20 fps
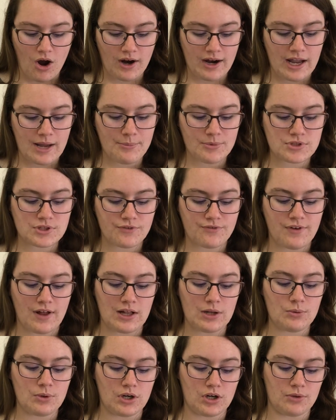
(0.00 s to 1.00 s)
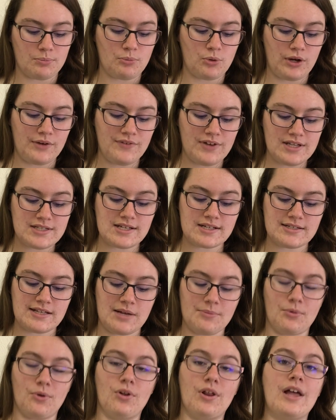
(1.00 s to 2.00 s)
are able to follow her previous
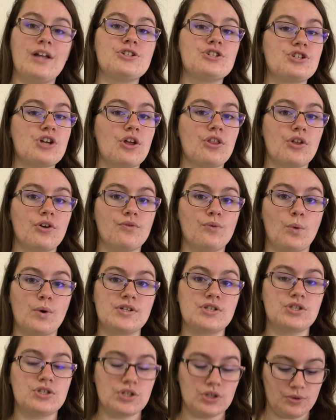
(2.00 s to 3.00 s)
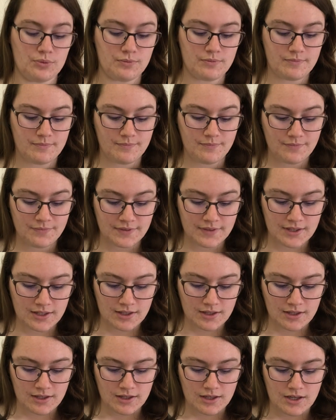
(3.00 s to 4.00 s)
example and share their voice too.
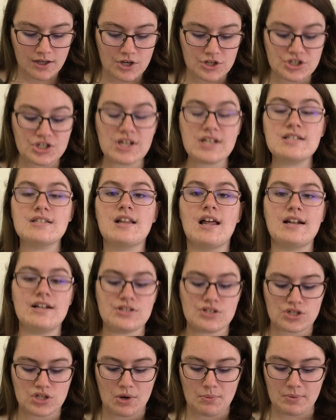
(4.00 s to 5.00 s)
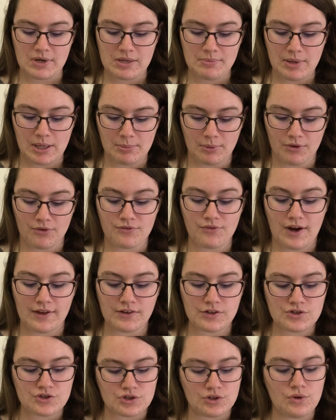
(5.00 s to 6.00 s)
She is letting so many people
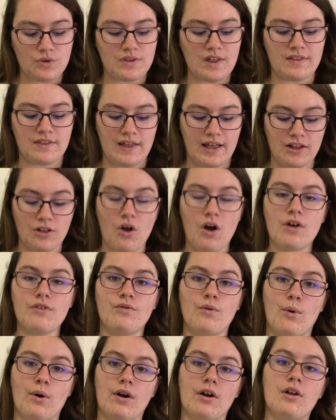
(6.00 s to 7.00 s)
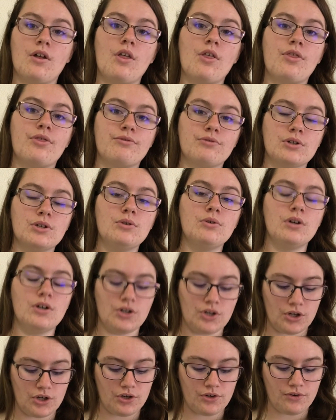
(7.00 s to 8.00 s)
find the truth that they long for through
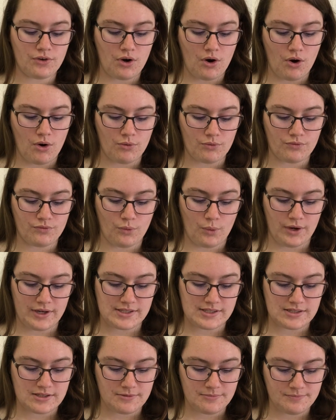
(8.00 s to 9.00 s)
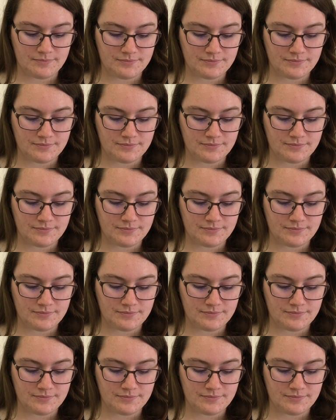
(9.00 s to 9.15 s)
her own voice.